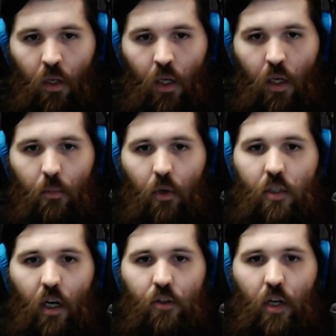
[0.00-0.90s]
Most
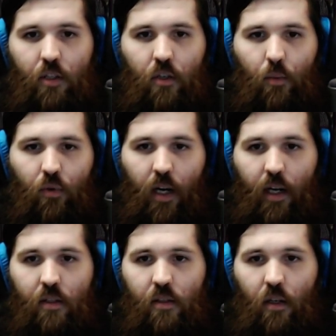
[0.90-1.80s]
contracts are
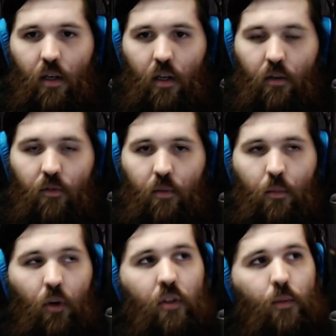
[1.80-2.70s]
comprised of
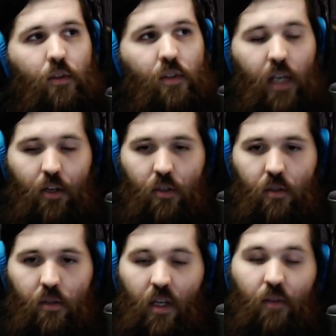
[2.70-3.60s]
multiple
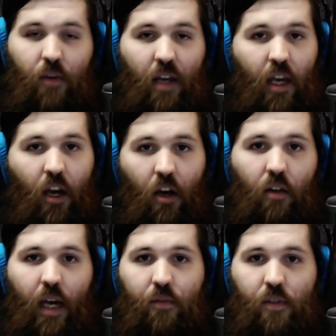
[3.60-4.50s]
sections. In fact, they all
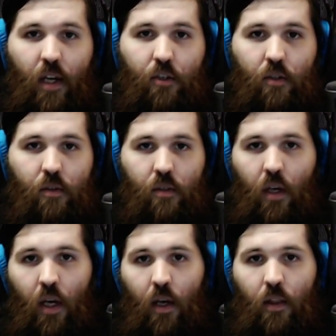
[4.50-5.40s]
have sections.
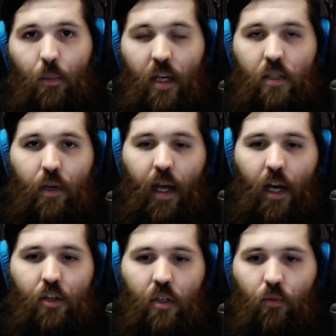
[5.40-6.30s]
The best way to
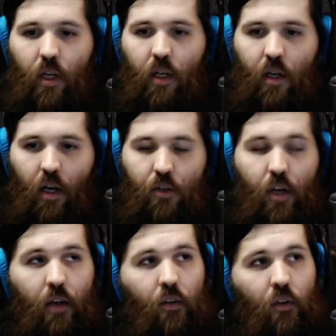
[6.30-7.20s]
actually read a
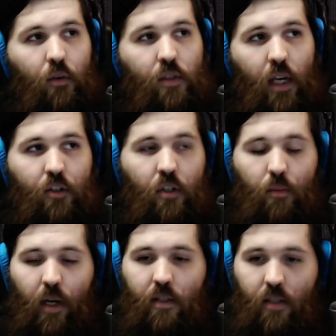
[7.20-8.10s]
contract is go section
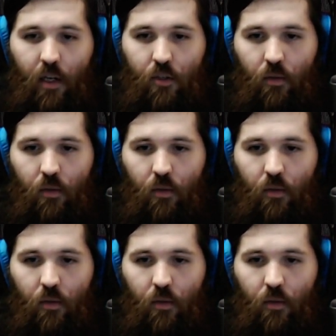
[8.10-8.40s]
by section.